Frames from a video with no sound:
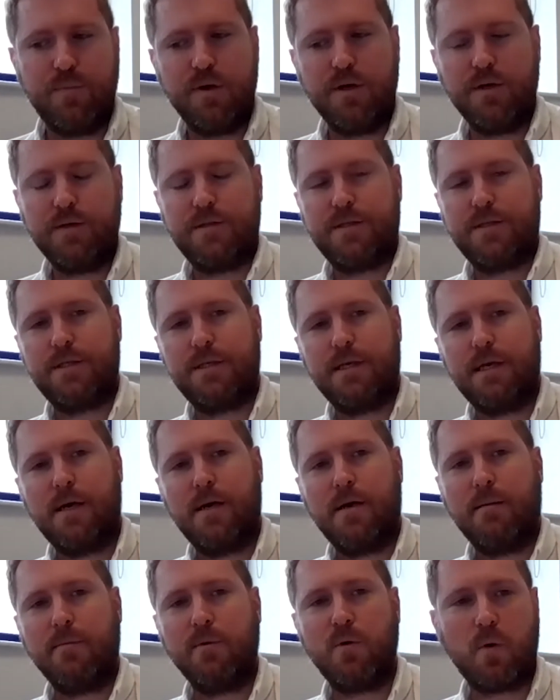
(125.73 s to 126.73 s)
but
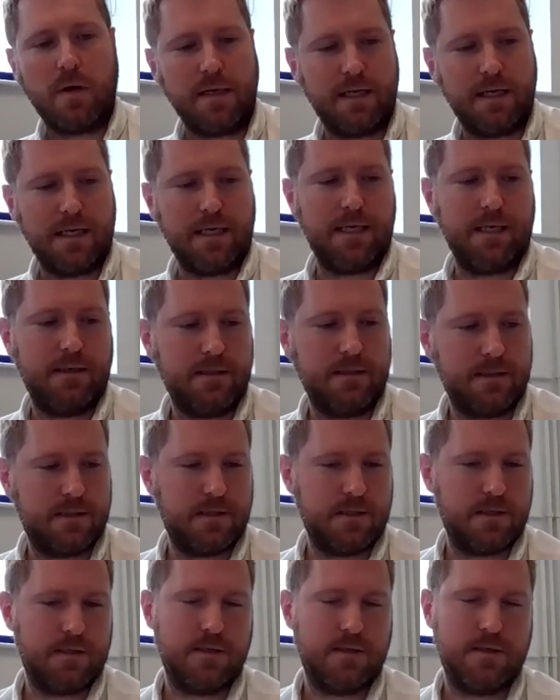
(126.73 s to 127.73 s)
I'm quite keen
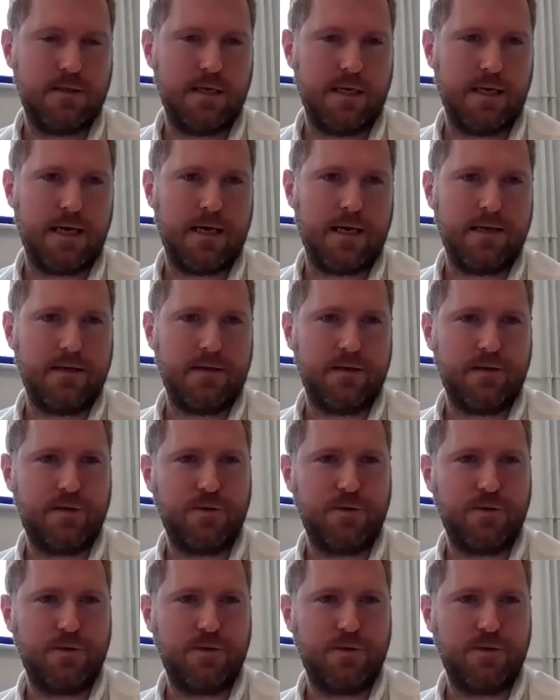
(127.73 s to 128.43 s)
to get